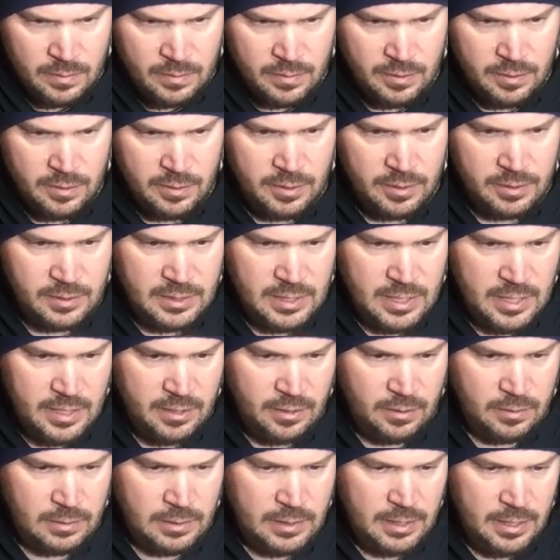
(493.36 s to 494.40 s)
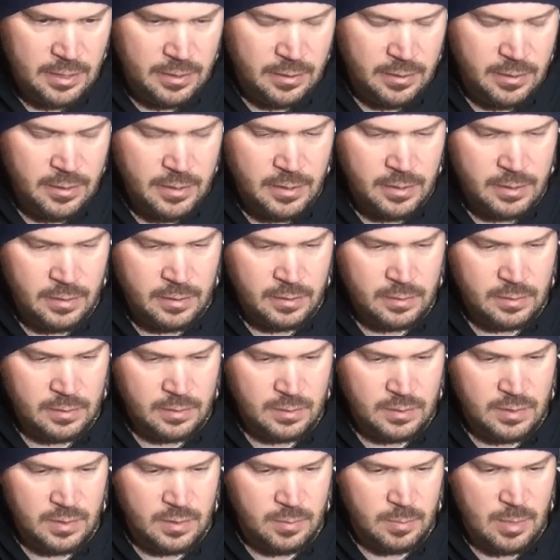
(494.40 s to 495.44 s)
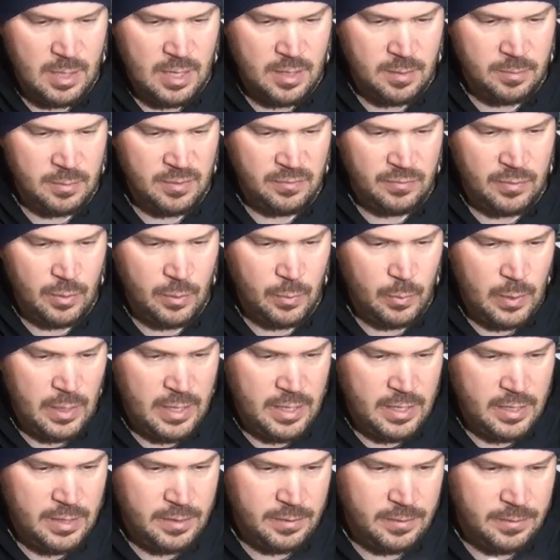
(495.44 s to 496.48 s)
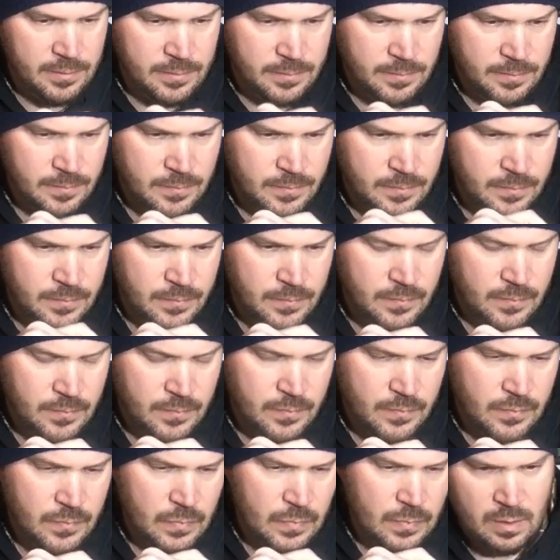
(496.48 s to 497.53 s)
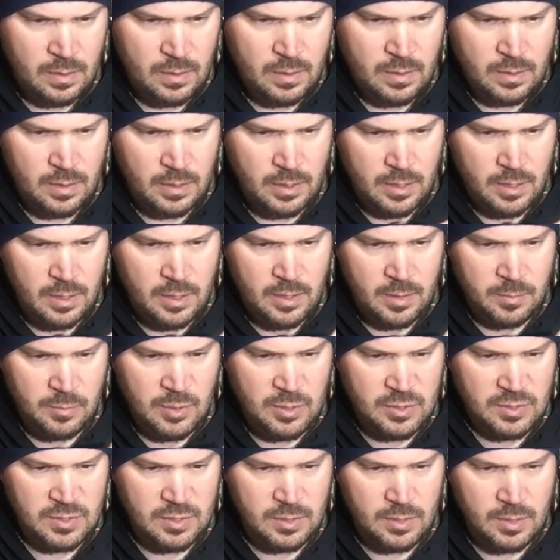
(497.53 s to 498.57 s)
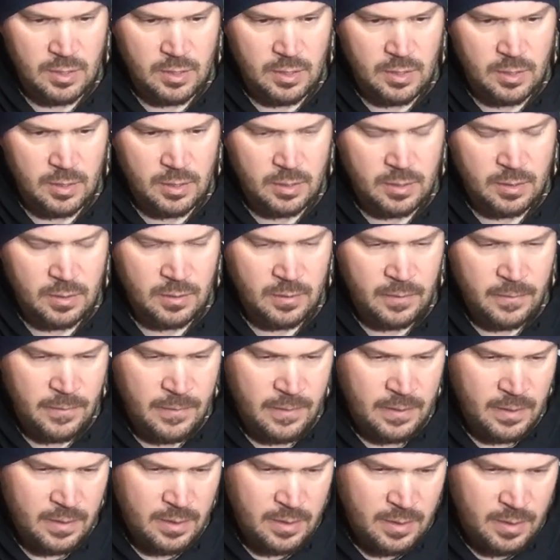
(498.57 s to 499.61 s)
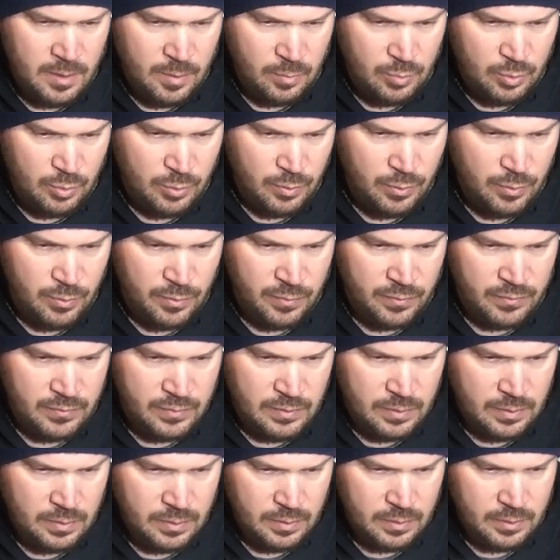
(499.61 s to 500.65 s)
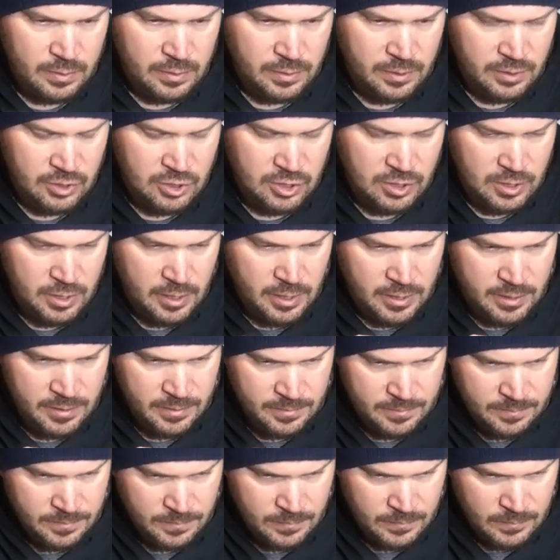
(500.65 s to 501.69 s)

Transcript: Then you're going to tie your leader to the bottom of your weight. Again, I'm using a improved clinch knot.